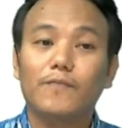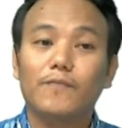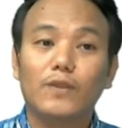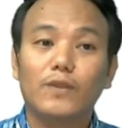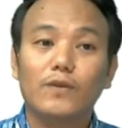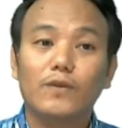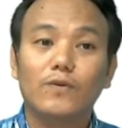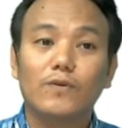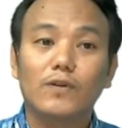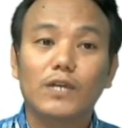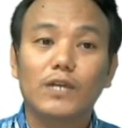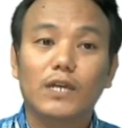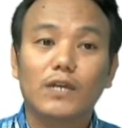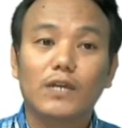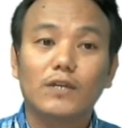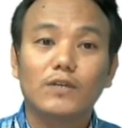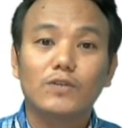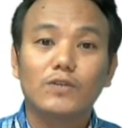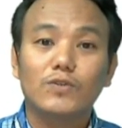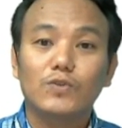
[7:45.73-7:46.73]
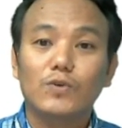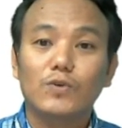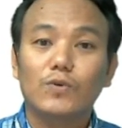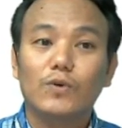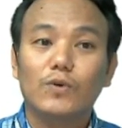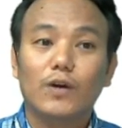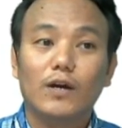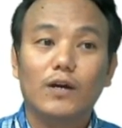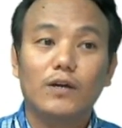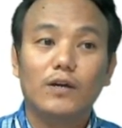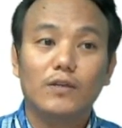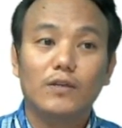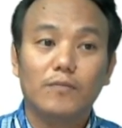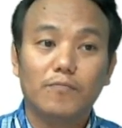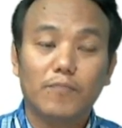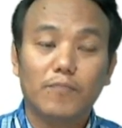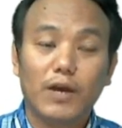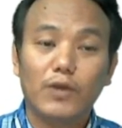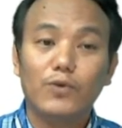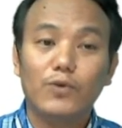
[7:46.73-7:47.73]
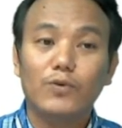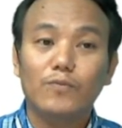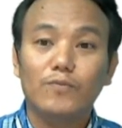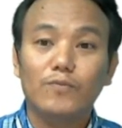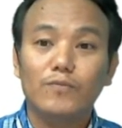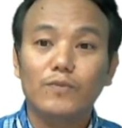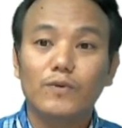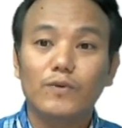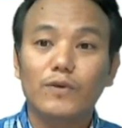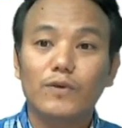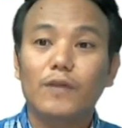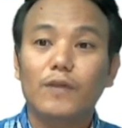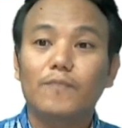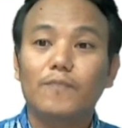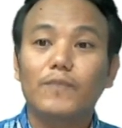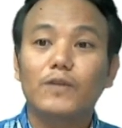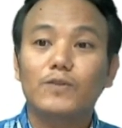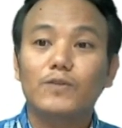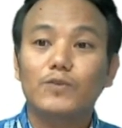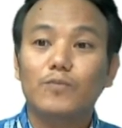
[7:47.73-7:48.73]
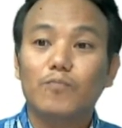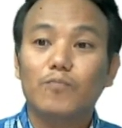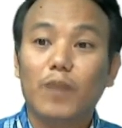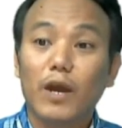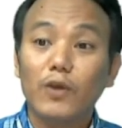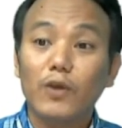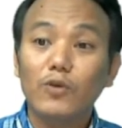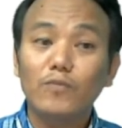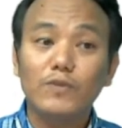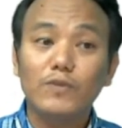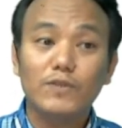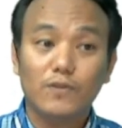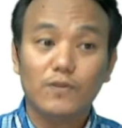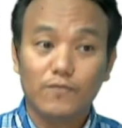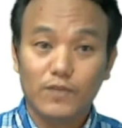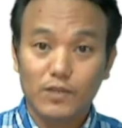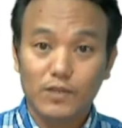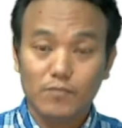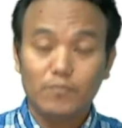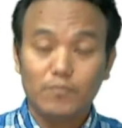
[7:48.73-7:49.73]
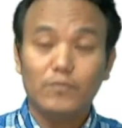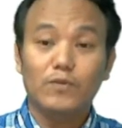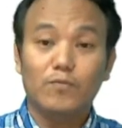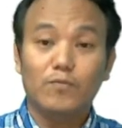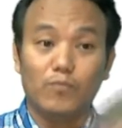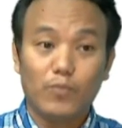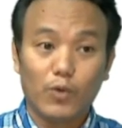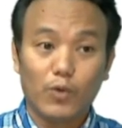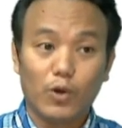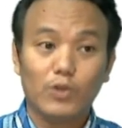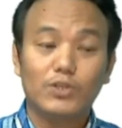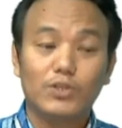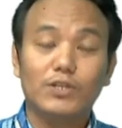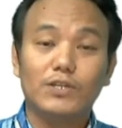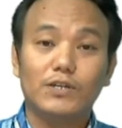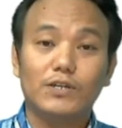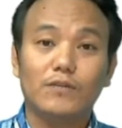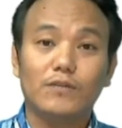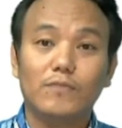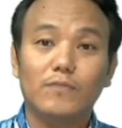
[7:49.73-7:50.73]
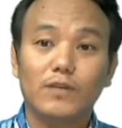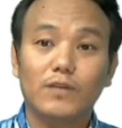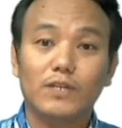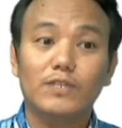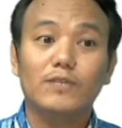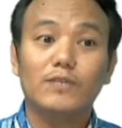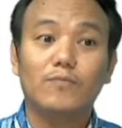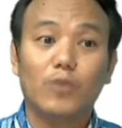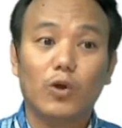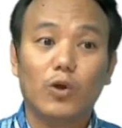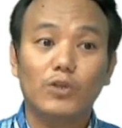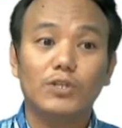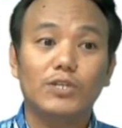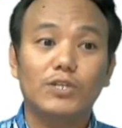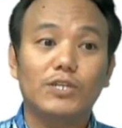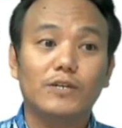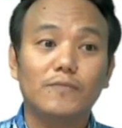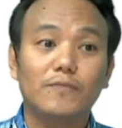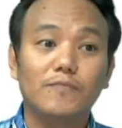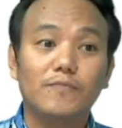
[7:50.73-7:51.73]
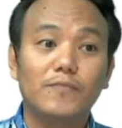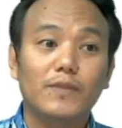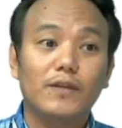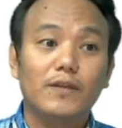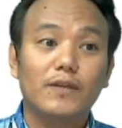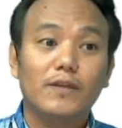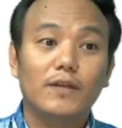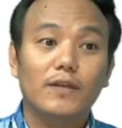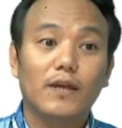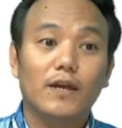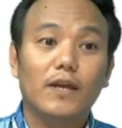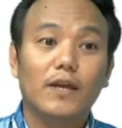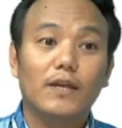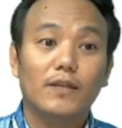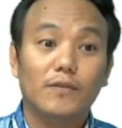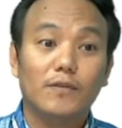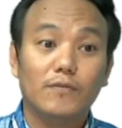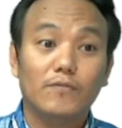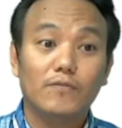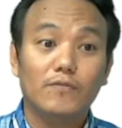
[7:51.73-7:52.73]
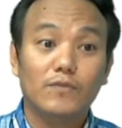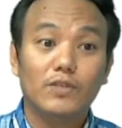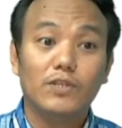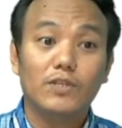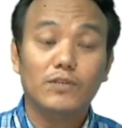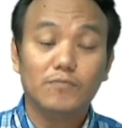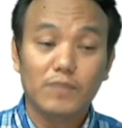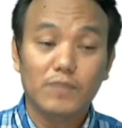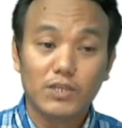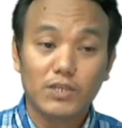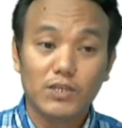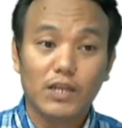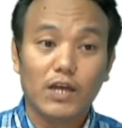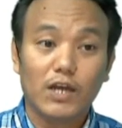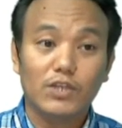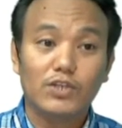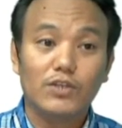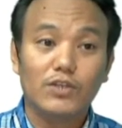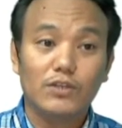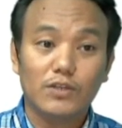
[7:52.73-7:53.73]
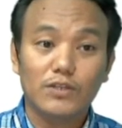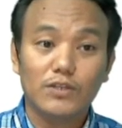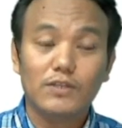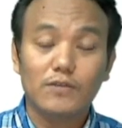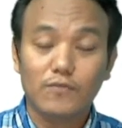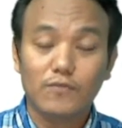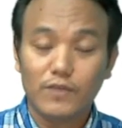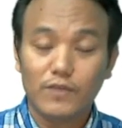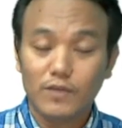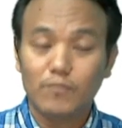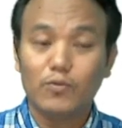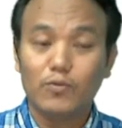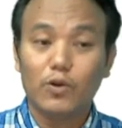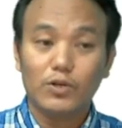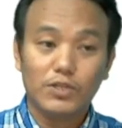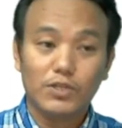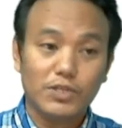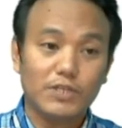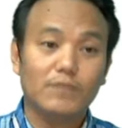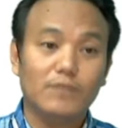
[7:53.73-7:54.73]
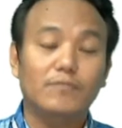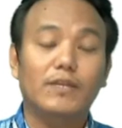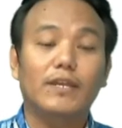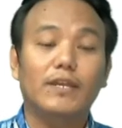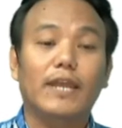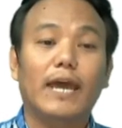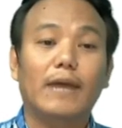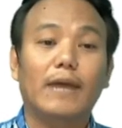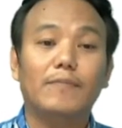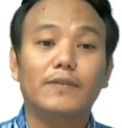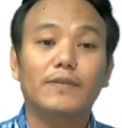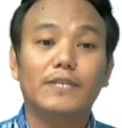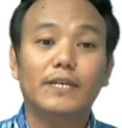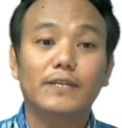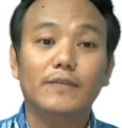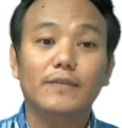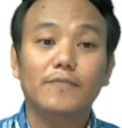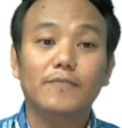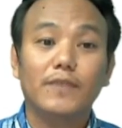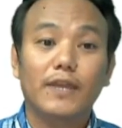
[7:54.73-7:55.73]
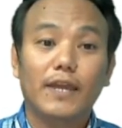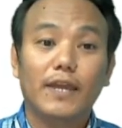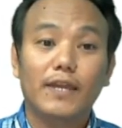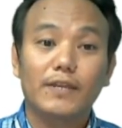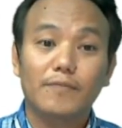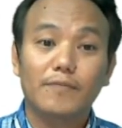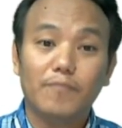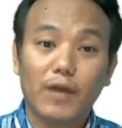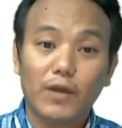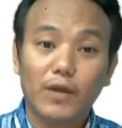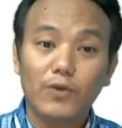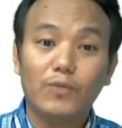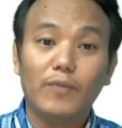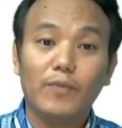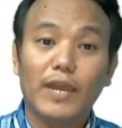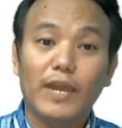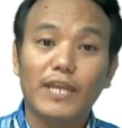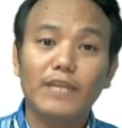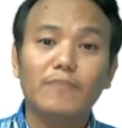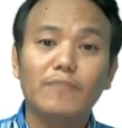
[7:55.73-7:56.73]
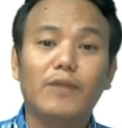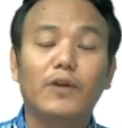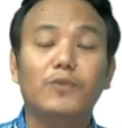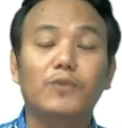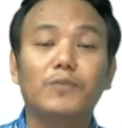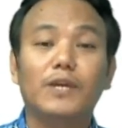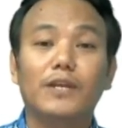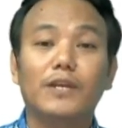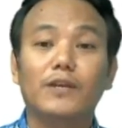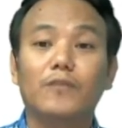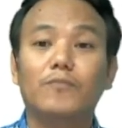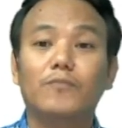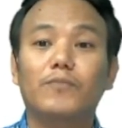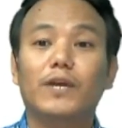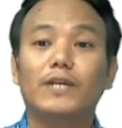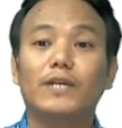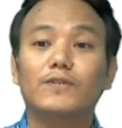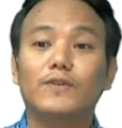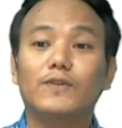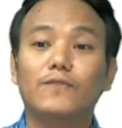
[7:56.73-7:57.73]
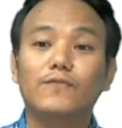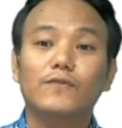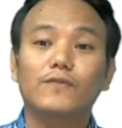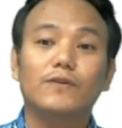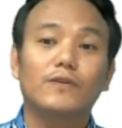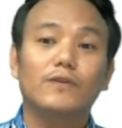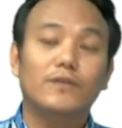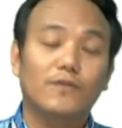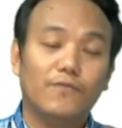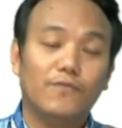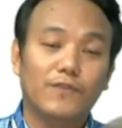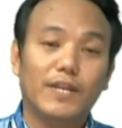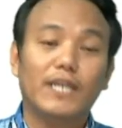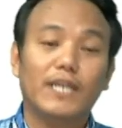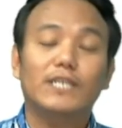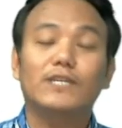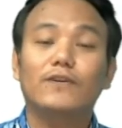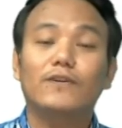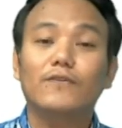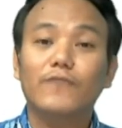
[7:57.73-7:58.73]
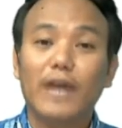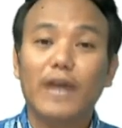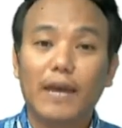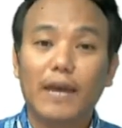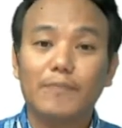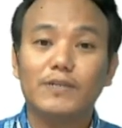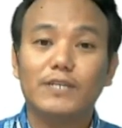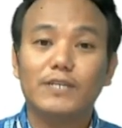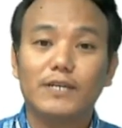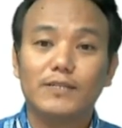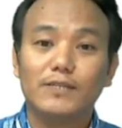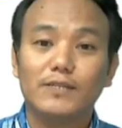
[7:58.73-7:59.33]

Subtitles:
Okay, so biome. Okay, so biome is a very broad term. It is a broader term which is much larger. It is a very broader term than habitat. And biome, any biome can comprise of variety of habitats.